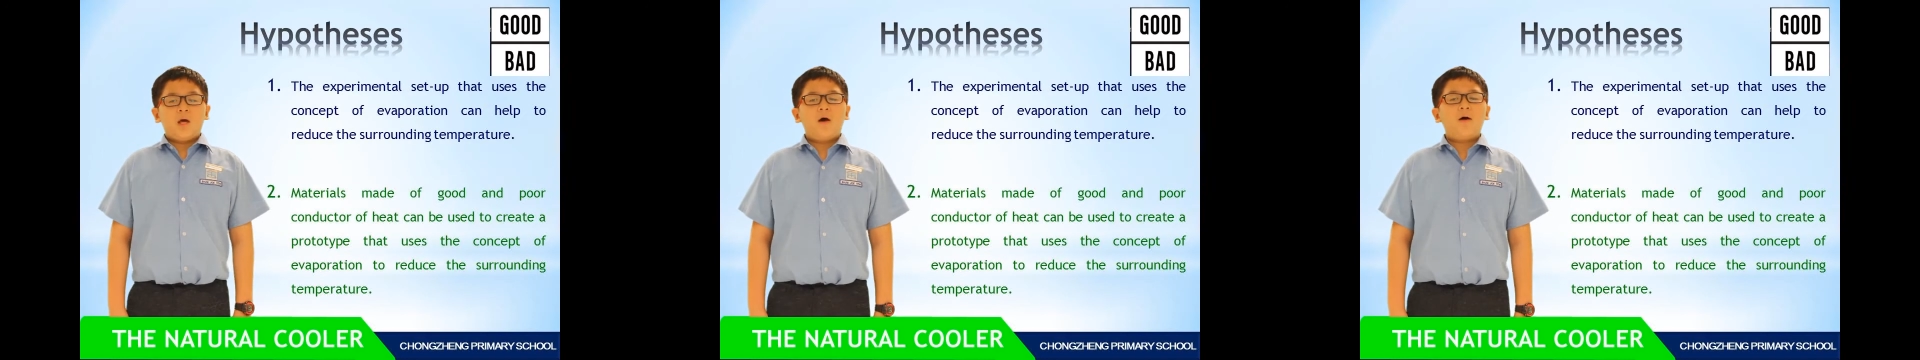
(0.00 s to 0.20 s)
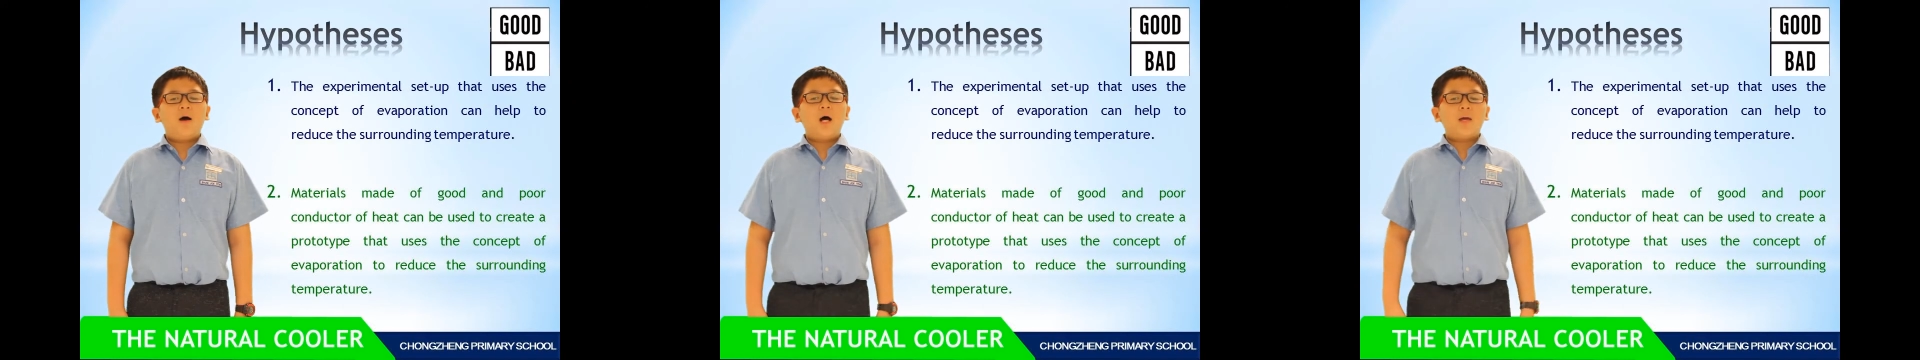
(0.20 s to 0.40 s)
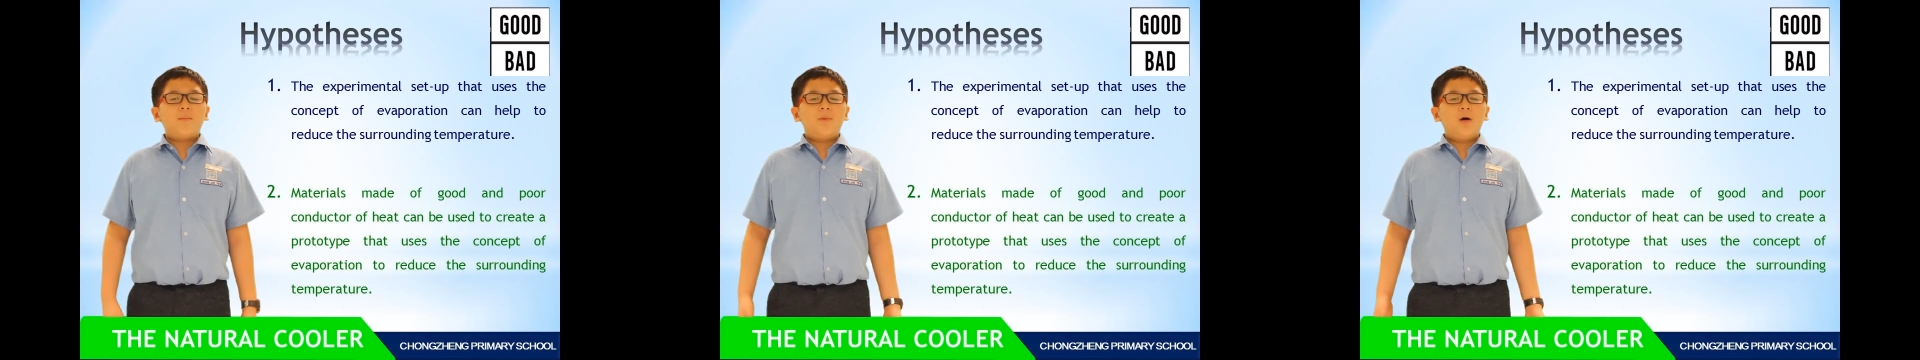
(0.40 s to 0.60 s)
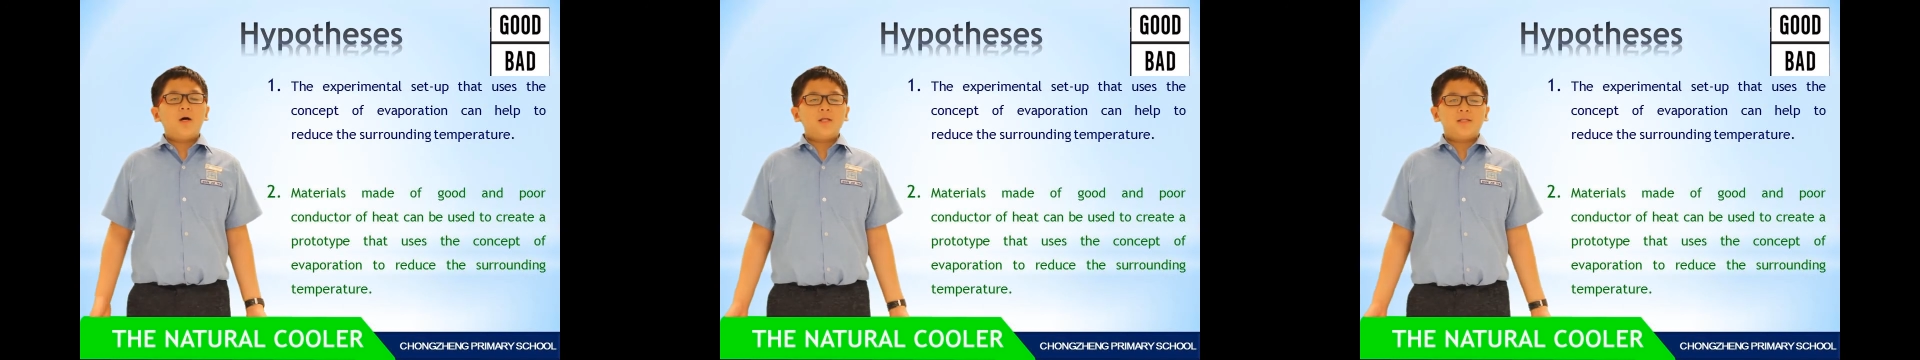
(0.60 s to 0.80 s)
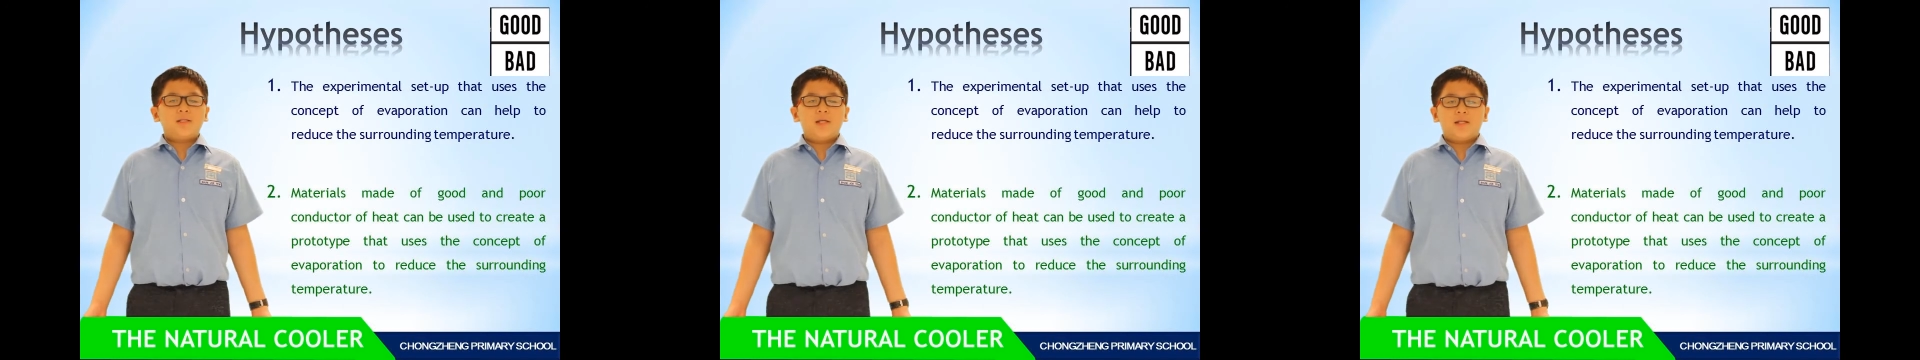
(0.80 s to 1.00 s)
Our
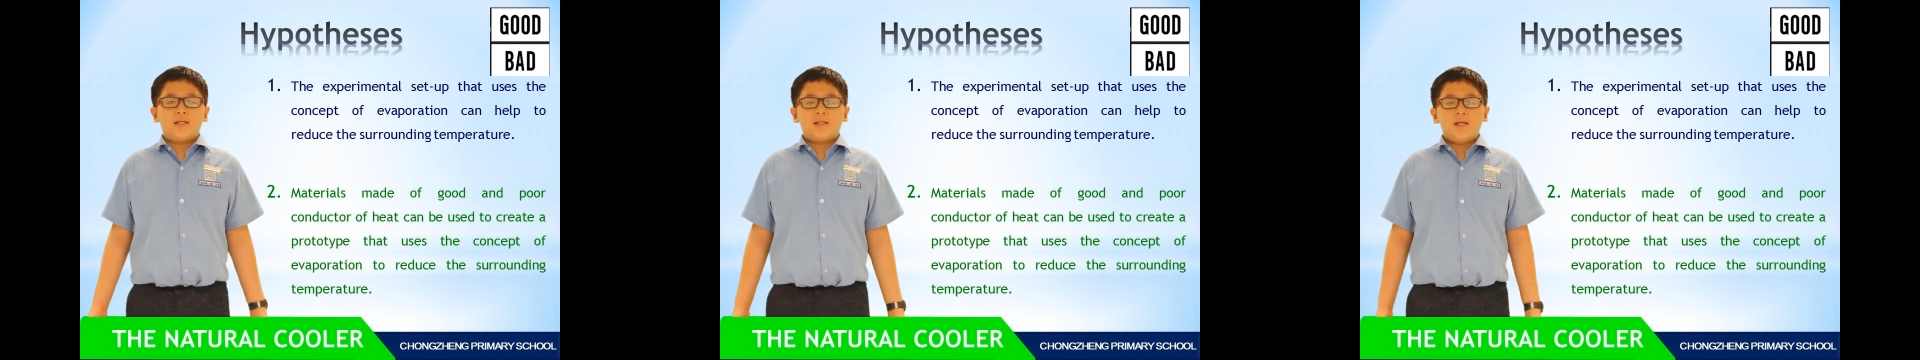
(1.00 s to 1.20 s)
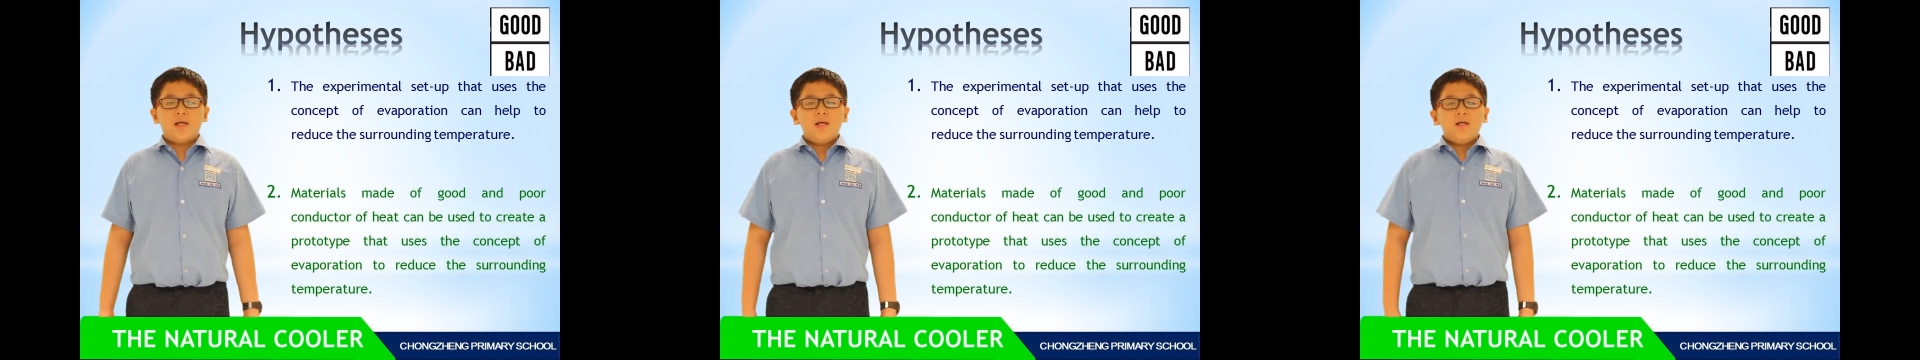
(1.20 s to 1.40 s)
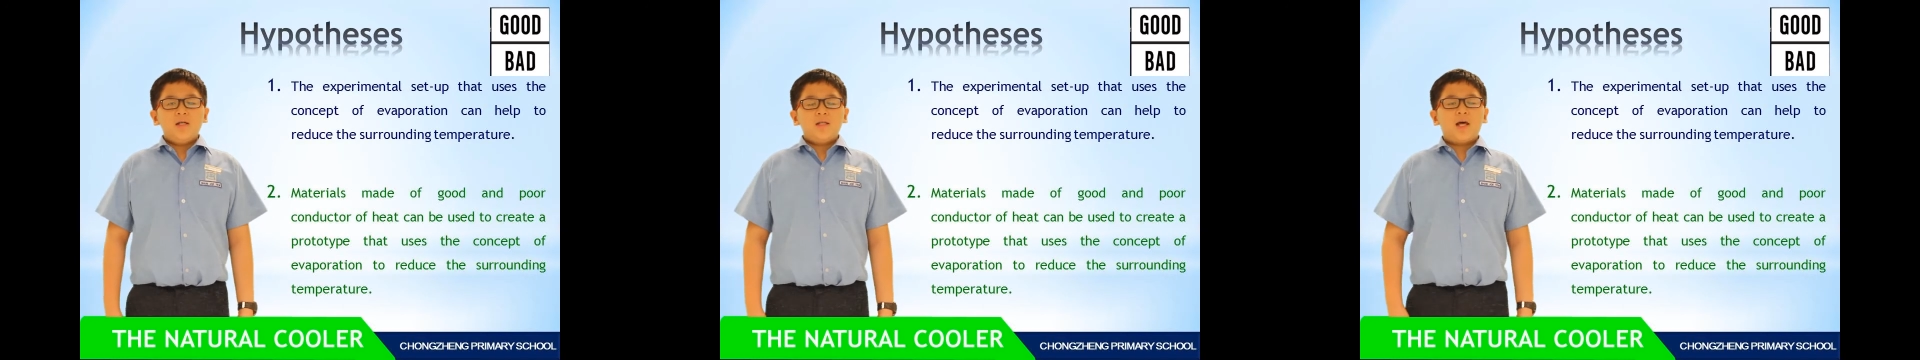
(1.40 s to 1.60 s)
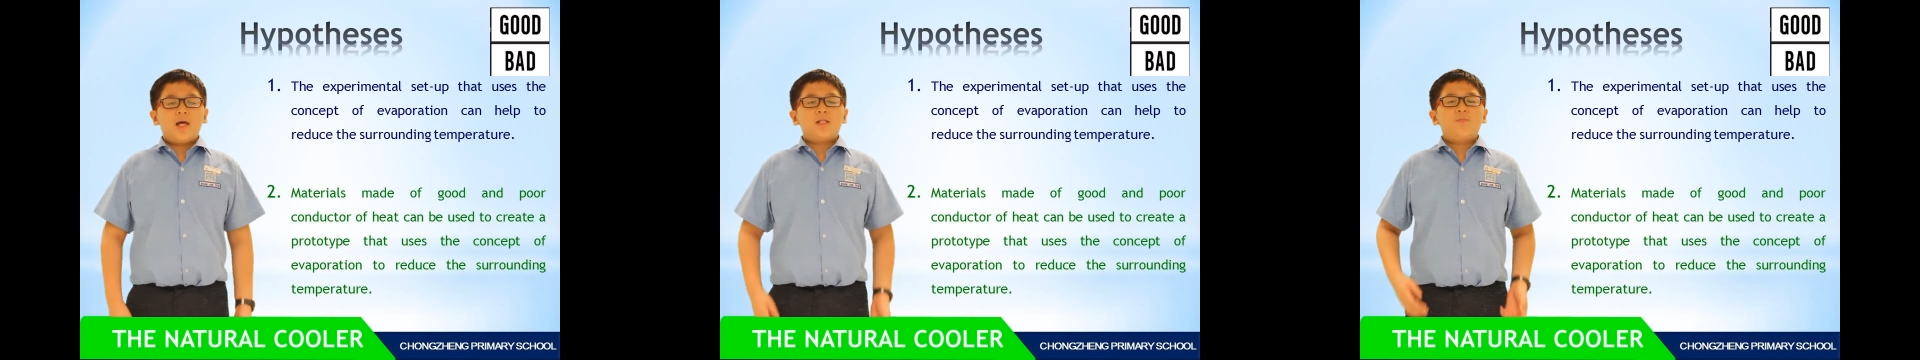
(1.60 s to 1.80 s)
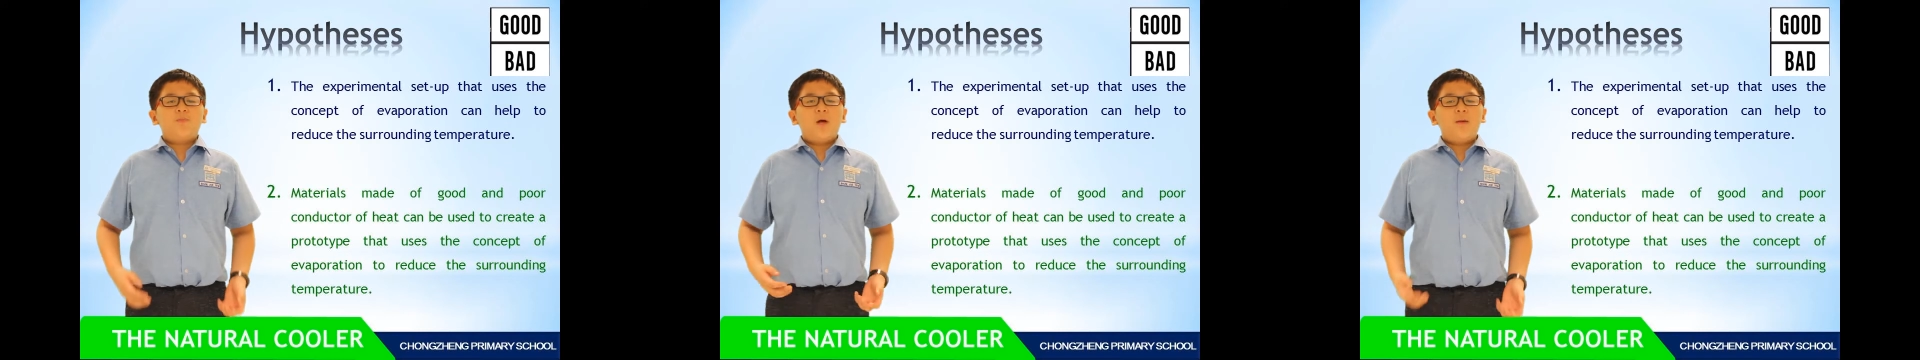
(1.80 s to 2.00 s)
hypothesis: the
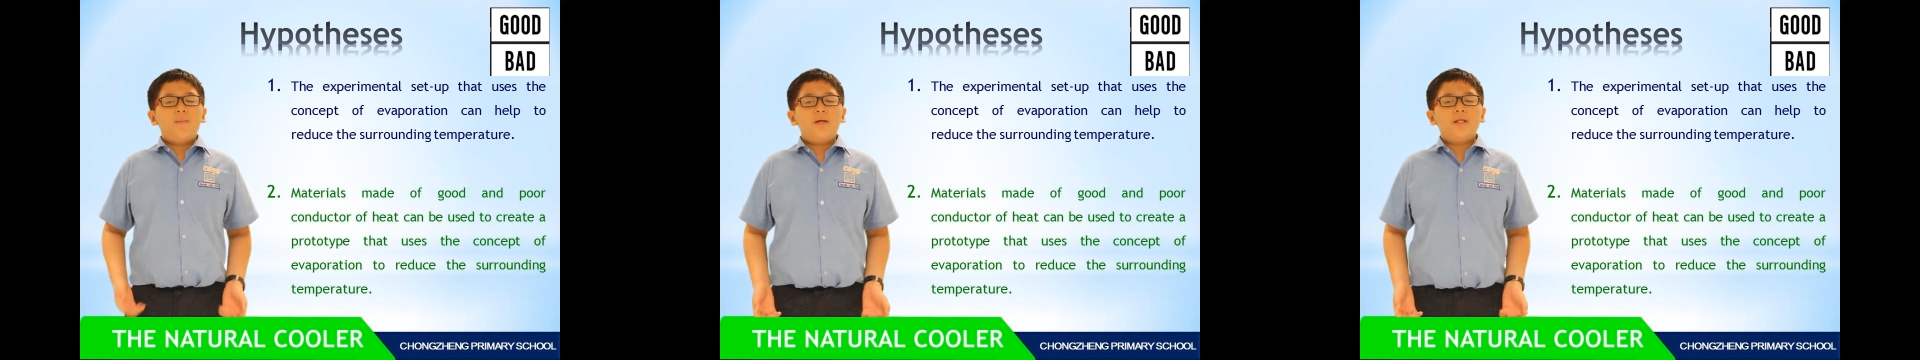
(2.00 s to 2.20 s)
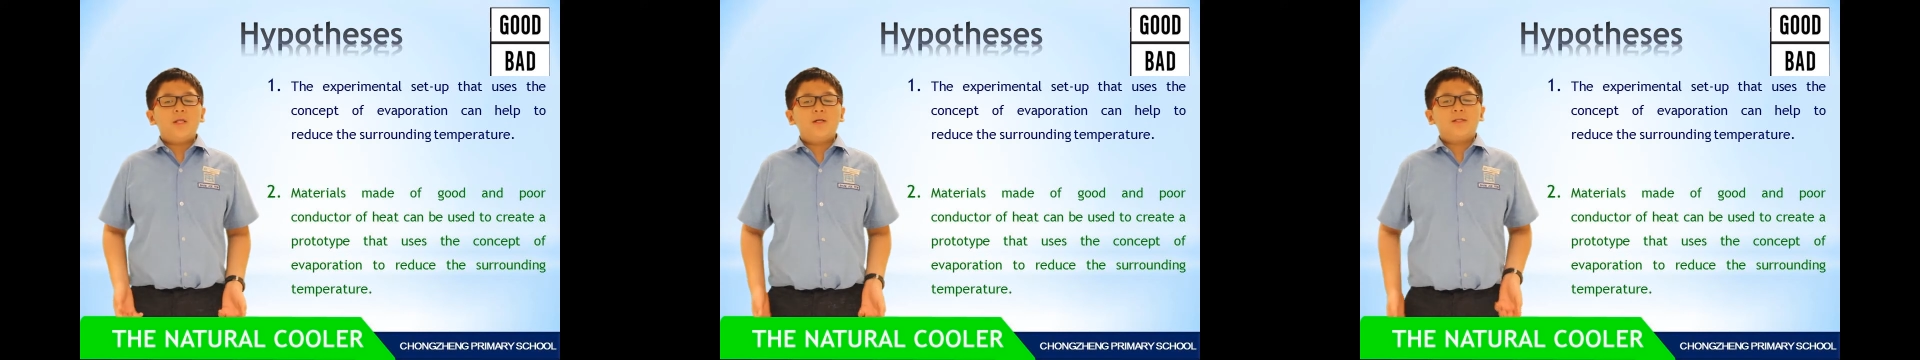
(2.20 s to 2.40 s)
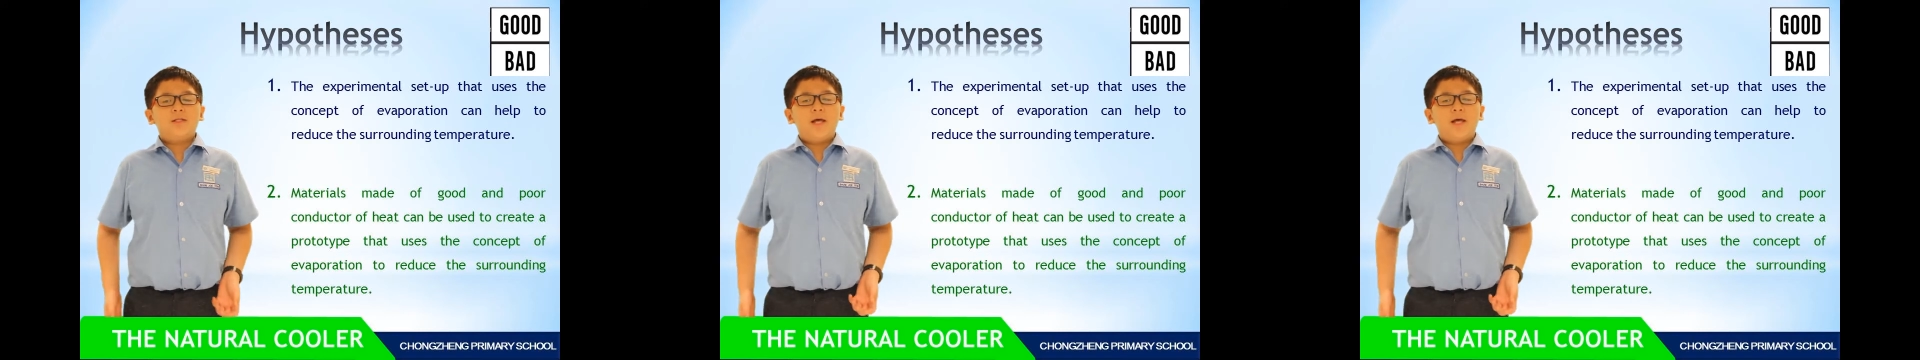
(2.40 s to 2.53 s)
experimental